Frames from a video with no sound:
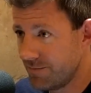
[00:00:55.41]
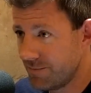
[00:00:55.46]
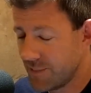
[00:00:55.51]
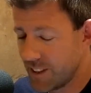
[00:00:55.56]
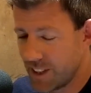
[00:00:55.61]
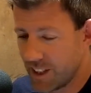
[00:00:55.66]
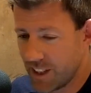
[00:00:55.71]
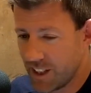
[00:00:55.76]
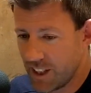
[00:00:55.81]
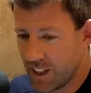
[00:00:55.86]

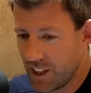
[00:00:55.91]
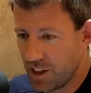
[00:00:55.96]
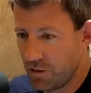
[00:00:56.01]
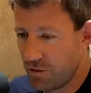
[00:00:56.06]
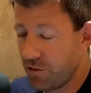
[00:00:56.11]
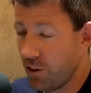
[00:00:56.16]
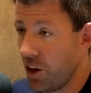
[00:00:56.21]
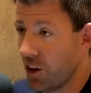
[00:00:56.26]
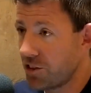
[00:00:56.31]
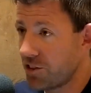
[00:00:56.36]
And the
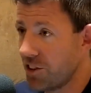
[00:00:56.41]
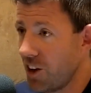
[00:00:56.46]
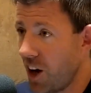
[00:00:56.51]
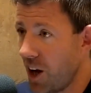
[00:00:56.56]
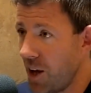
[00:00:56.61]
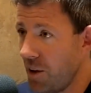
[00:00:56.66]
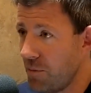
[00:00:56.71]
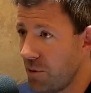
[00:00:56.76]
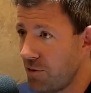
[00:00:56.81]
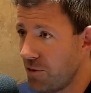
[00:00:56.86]
first
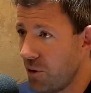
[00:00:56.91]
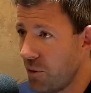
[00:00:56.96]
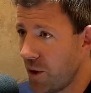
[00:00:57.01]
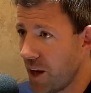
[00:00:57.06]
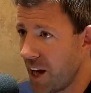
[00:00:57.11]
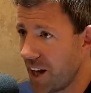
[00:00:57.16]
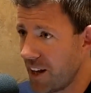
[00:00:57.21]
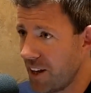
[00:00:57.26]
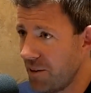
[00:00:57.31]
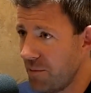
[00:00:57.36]
night, before we
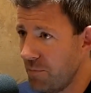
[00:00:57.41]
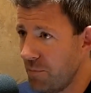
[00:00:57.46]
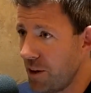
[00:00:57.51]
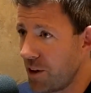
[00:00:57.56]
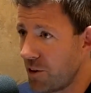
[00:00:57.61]
had a